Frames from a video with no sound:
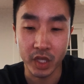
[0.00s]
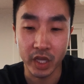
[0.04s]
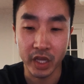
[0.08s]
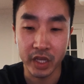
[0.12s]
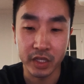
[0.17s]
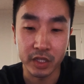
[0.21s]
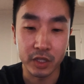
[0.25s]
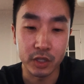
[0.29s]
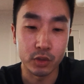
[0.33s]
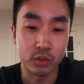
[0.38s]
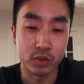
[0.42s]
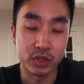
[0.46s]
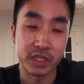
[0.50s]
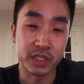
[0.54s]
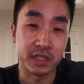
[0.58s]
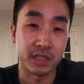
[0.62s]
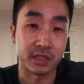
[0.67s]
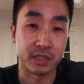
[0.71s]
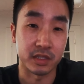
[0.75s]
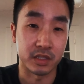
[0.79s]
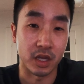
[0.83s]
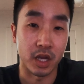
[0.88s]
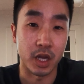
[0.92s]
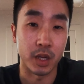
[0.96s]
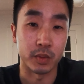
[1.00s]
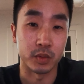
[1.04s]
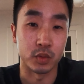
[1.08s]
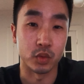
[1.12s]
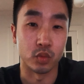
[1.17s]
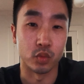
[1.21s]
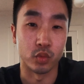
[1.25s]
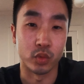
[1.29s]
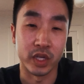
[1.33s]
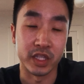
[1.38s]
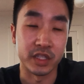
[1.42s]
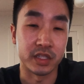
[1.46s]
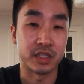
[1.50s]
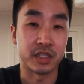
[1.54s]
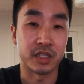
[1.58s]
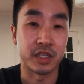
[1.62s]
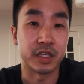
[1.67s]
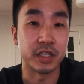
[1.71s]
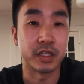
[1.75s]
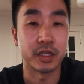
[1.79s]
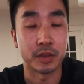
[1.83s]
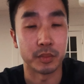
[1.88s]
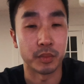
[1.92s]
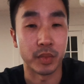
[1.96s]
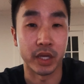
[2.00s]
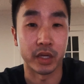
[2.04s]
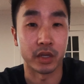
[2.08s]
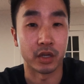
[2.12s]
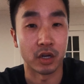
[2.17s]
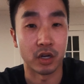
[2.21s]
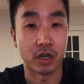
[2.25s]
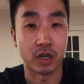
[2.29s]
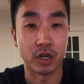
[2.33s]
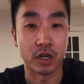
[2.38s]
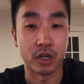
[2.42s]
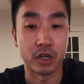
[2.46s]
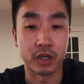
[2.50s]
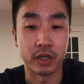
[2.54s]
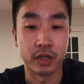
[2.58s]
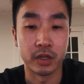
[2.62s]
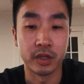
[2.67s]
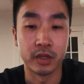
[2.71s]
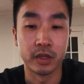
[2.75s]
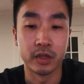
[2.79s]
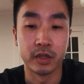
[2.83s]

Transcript: And he only stopped once he hit my car.